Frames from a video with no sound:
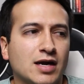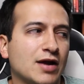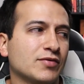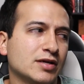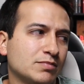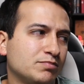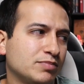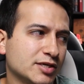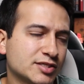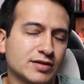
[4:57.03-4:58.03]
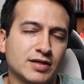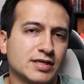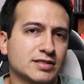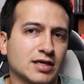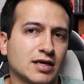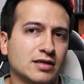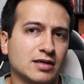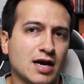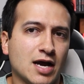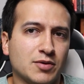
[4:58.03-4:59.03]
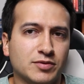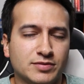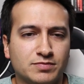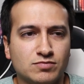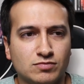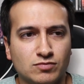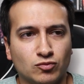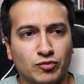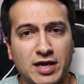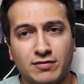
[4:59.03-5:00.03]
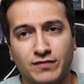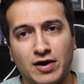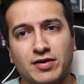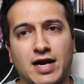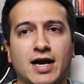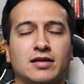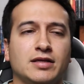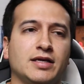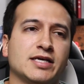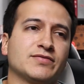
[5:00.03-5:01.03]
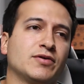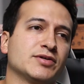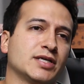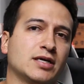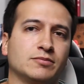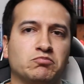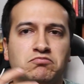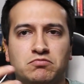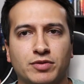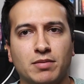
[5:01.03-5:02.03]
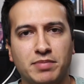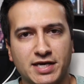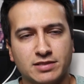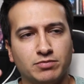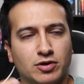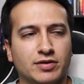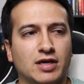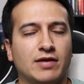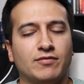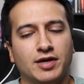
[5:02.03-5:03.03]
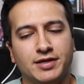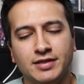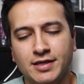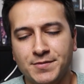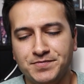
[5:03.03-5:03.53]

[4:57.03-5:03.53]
I read a bunch of things that I would rate very highly as far as like the best book that I've read.